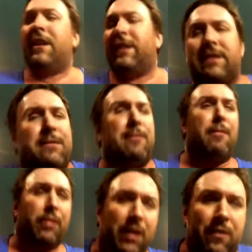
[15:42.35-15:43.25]
doesn't make me
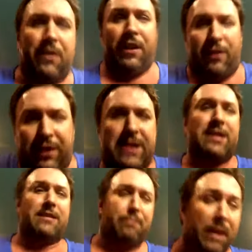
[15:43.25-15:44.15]
believe that they are less
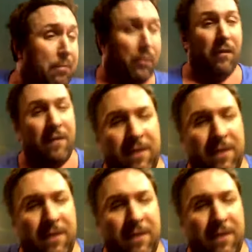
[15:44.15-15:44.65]
as people